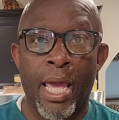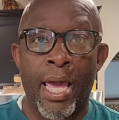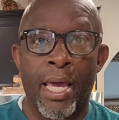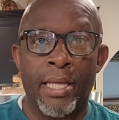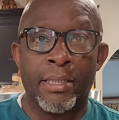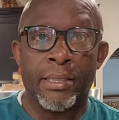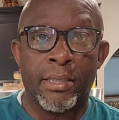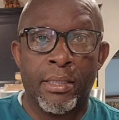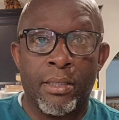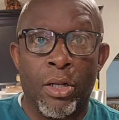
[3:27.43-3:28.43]

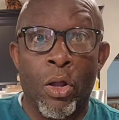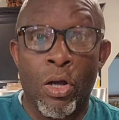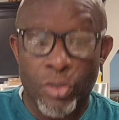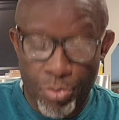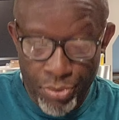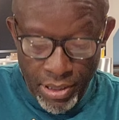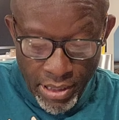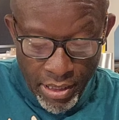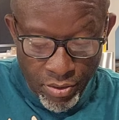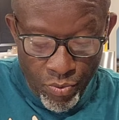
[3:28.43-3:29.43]
as the larger
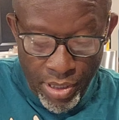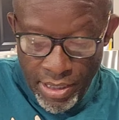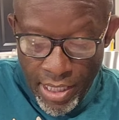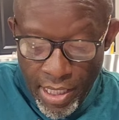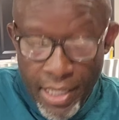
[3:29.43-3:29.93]
briskets, which